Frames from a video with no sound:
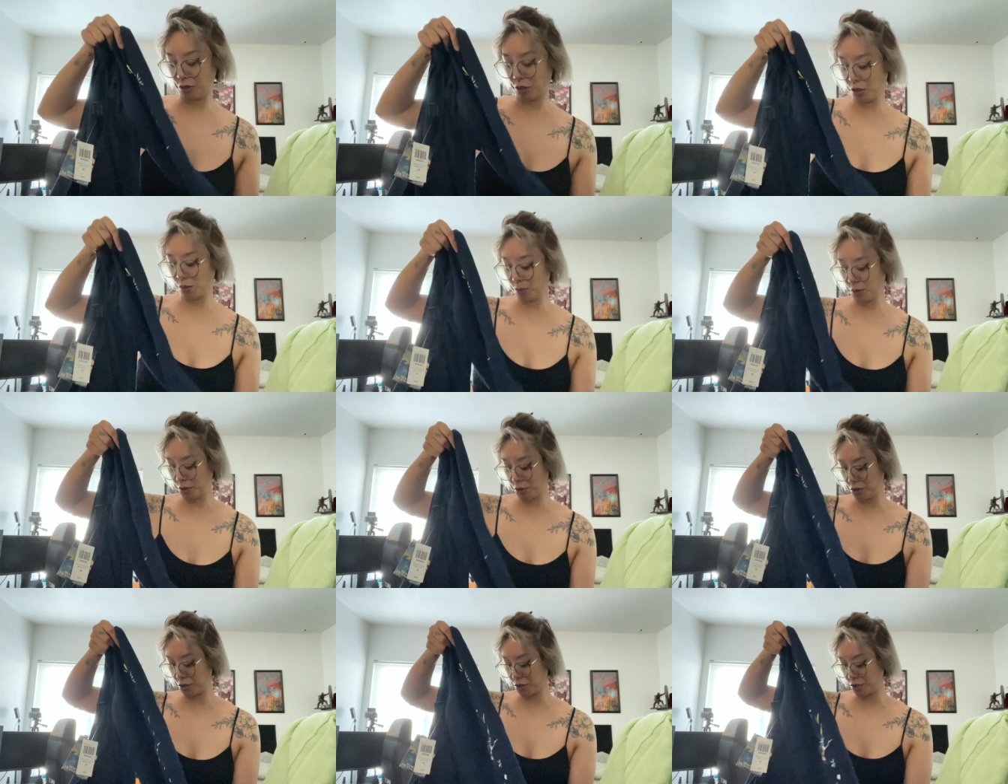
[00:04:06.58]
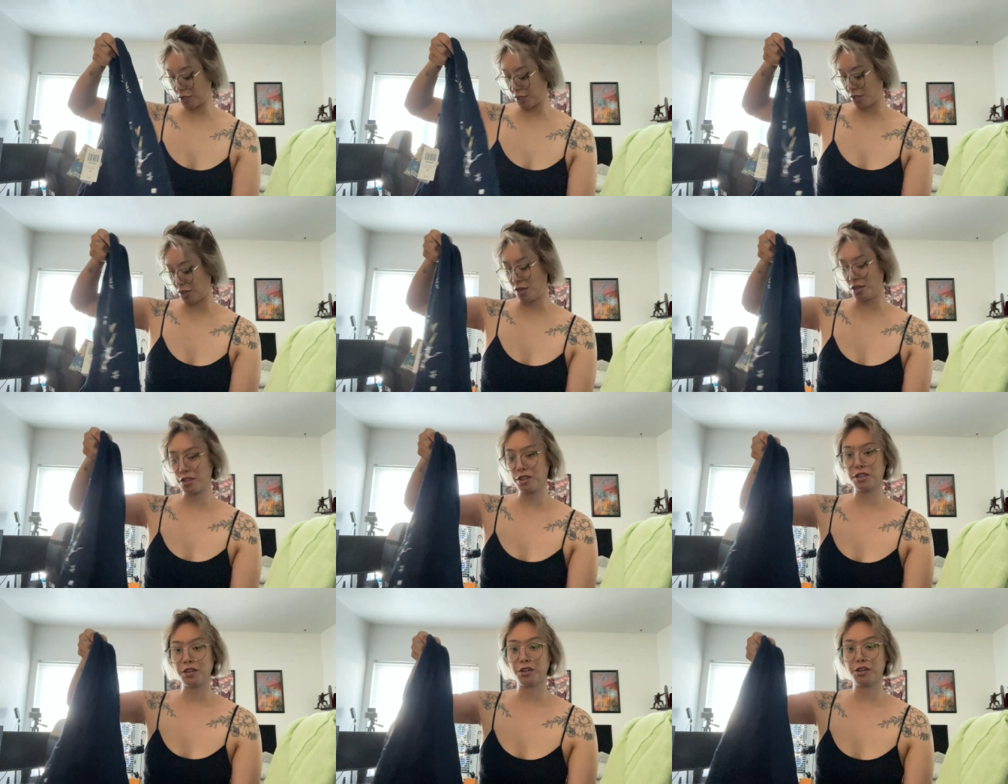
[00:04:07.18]
Kobolds, I
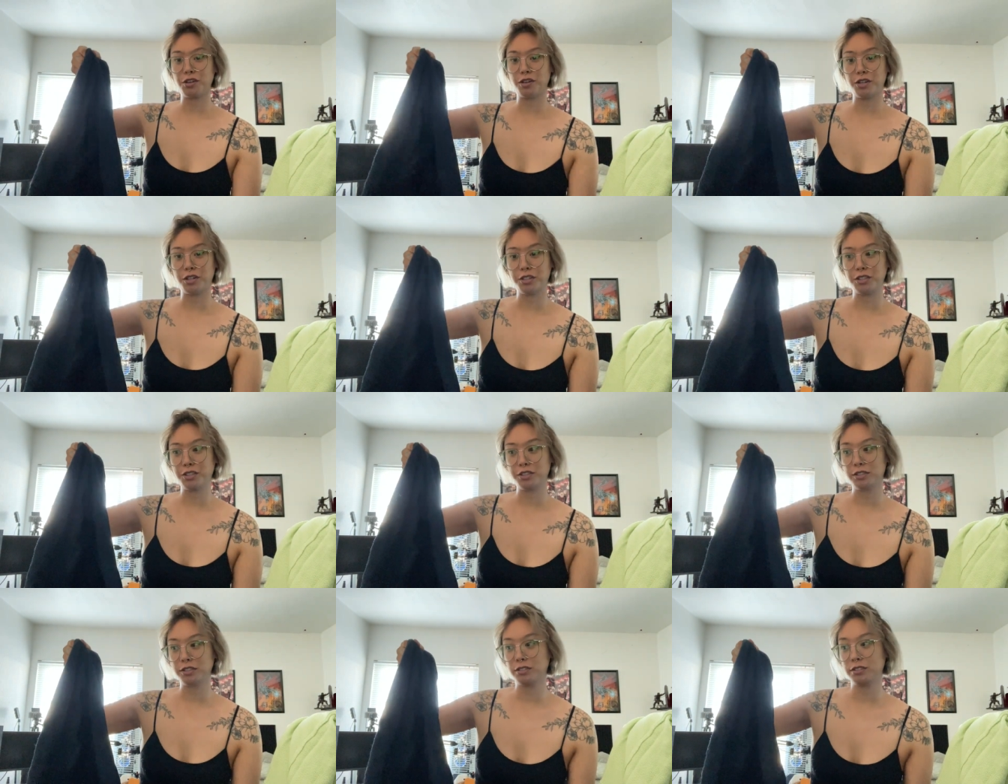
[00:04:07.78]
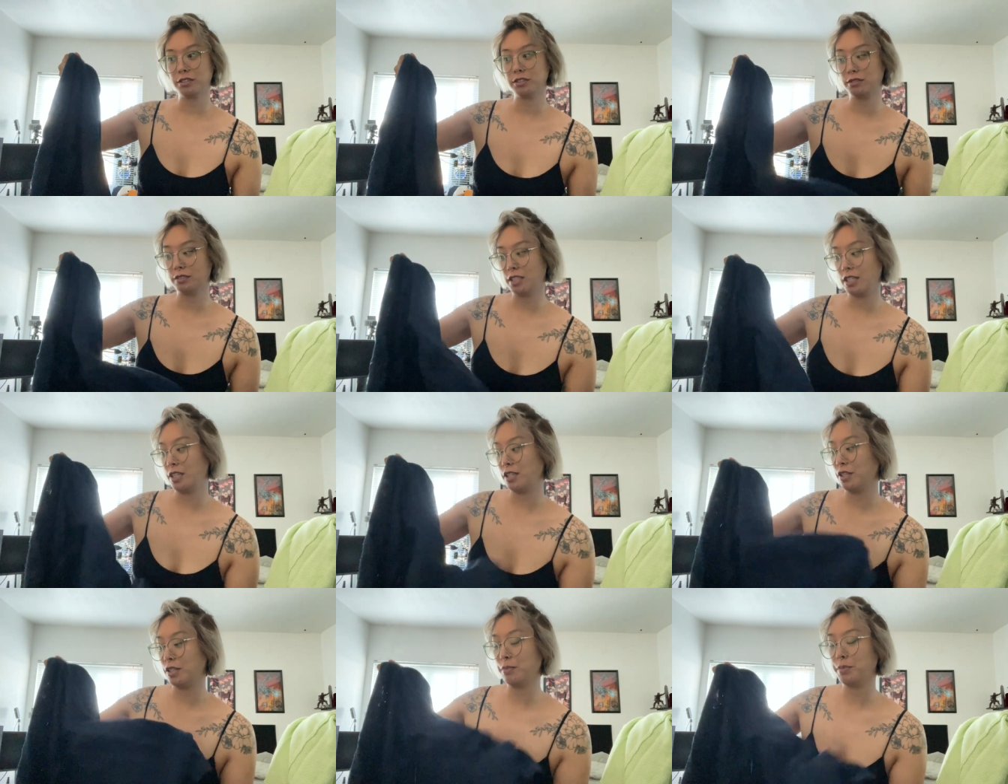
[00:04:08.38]
think they're called
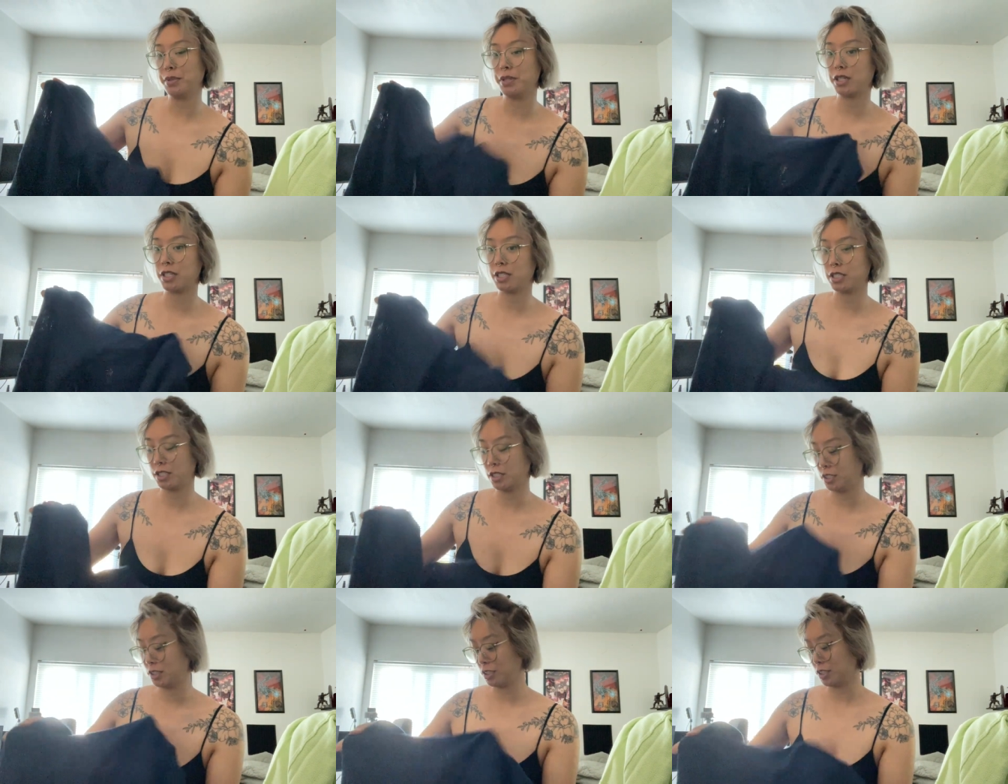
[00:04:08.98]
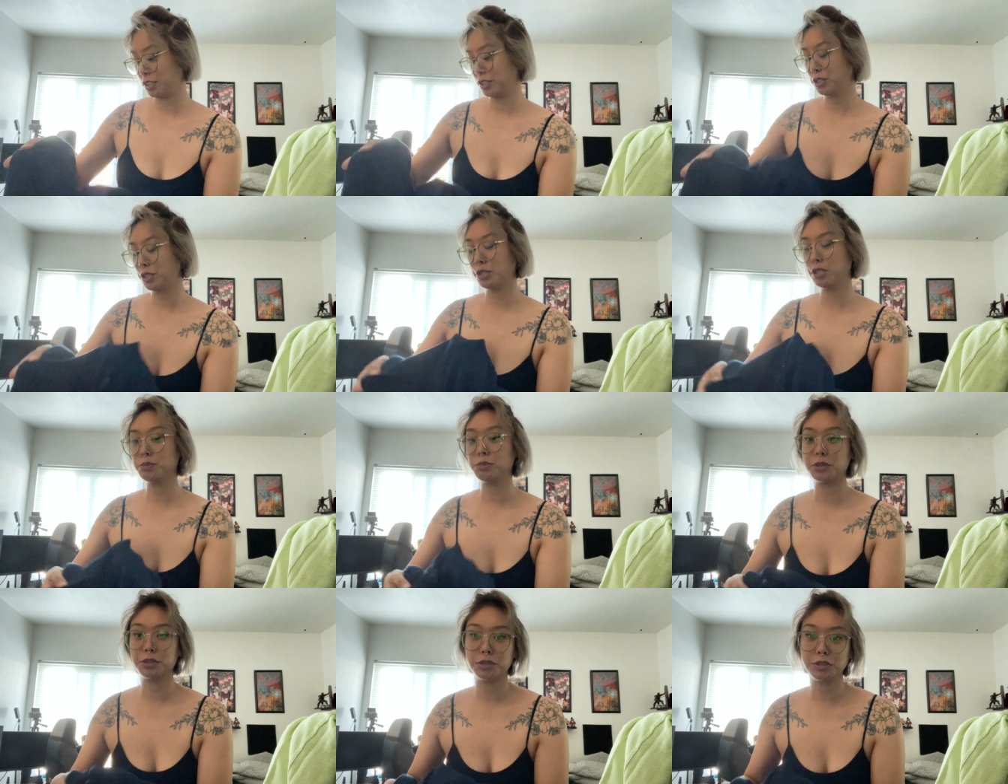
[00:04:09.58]
in the book,
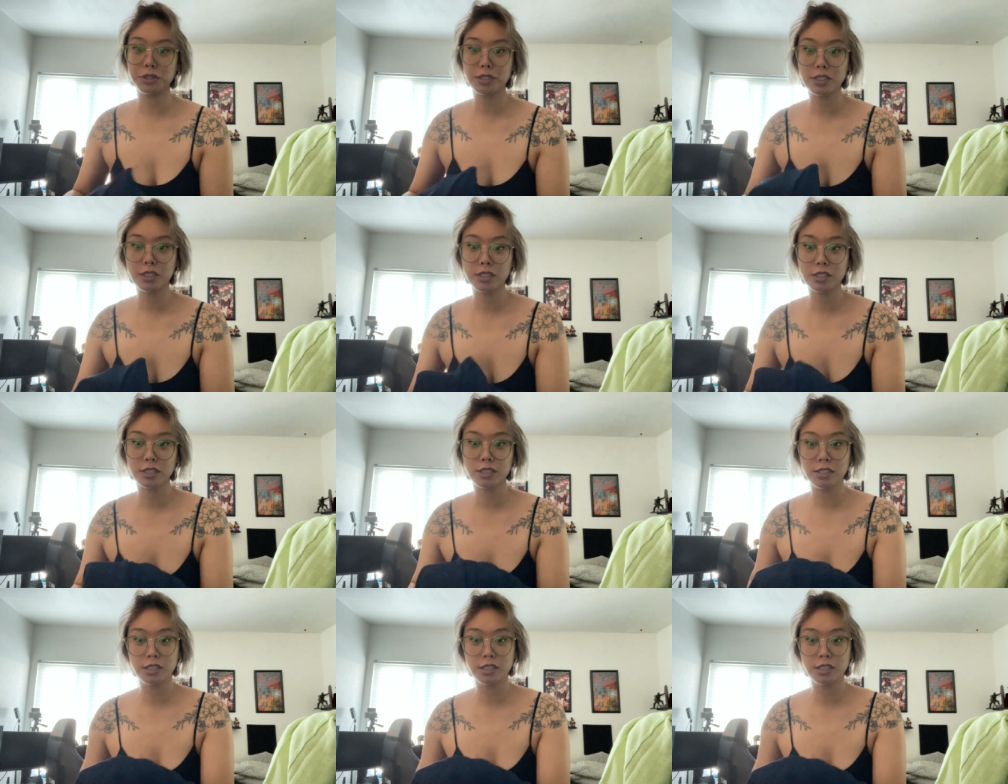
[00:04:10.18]
kobolds.